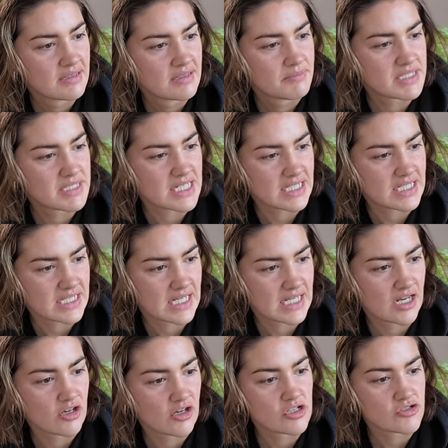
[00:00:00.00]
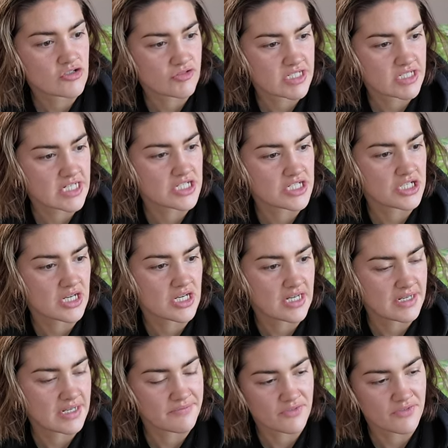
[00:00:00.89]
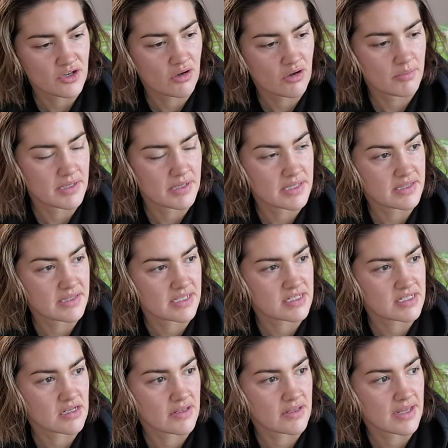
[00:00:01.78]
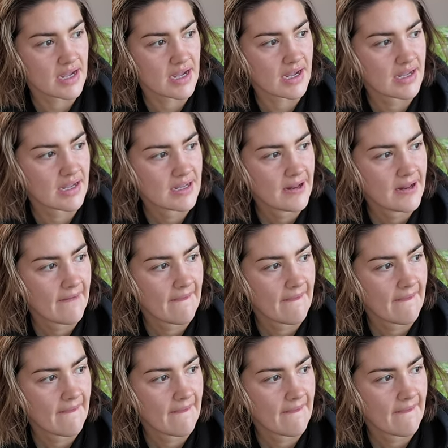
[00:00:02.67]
particularly like strategically and for copy and things like that.